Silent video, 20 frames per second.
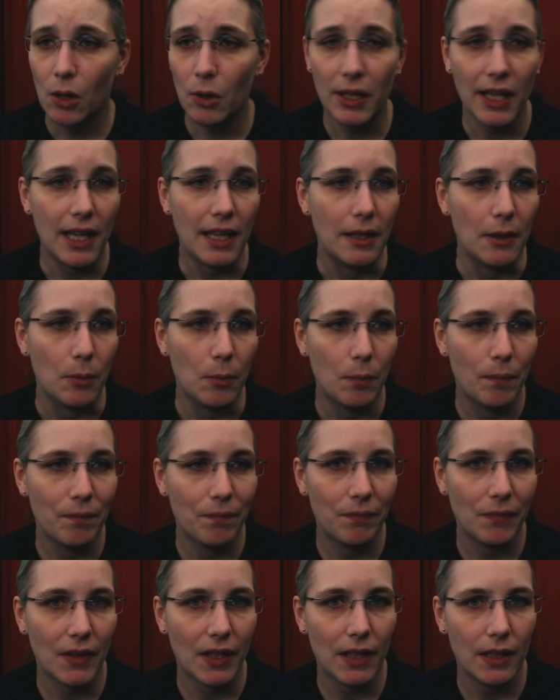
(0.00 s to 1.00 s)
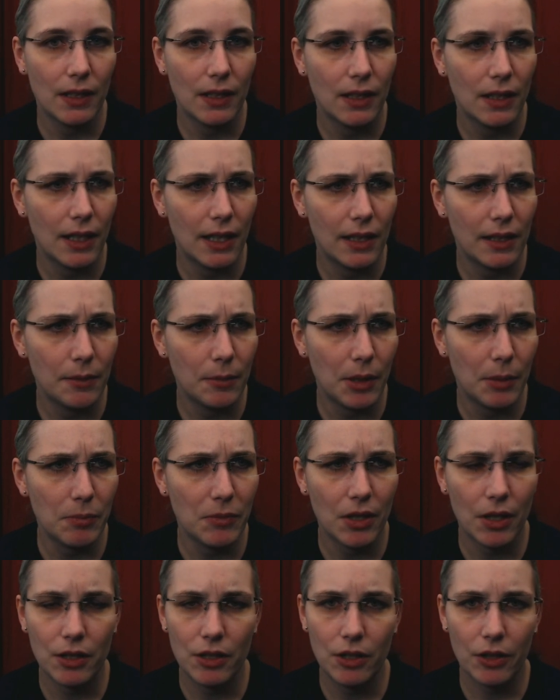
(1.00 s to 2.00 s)
Okay, uh,
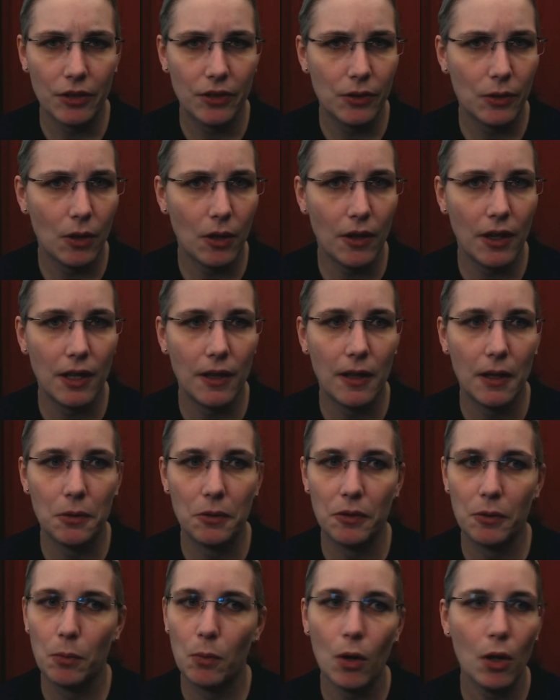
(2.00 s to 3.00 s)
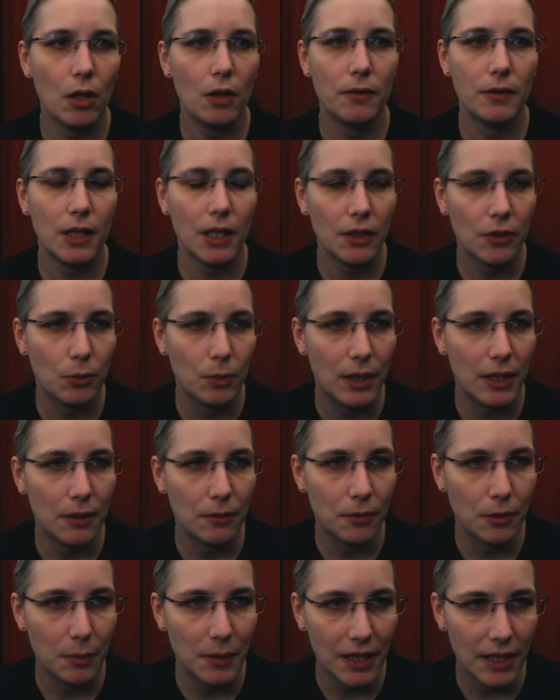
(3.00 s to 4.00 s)
I, I, just saw that there is a wall of text
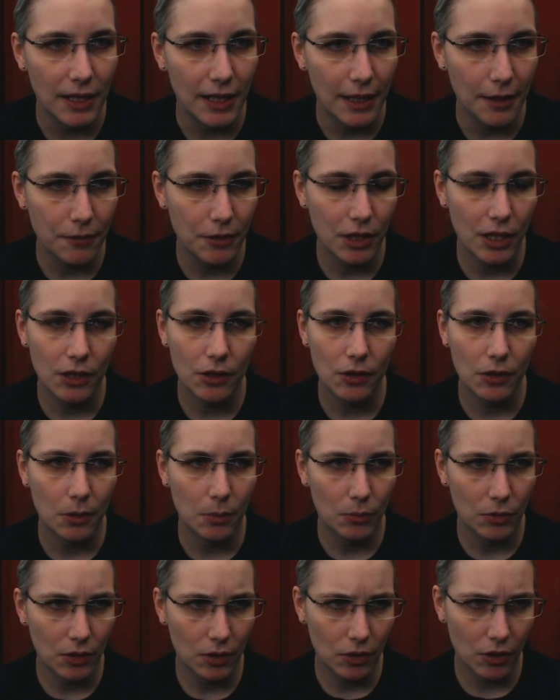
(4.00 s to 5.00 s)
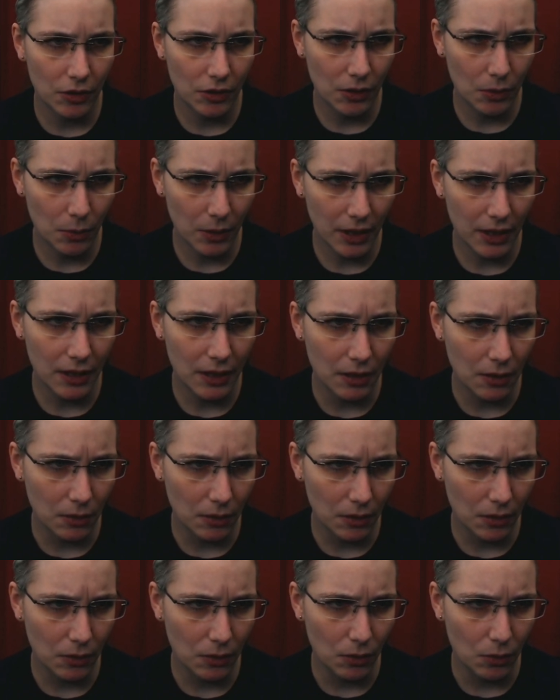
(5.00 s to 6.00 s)
waiting for me in the live chat, so I'm just quickly
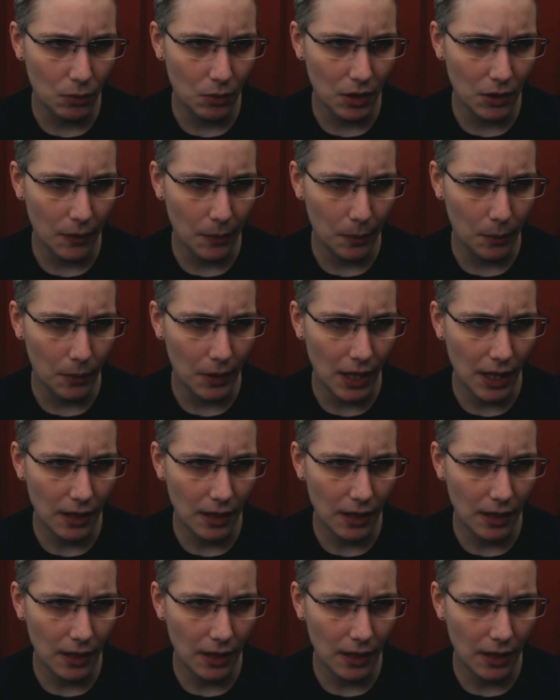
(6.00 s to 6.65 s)
going to read through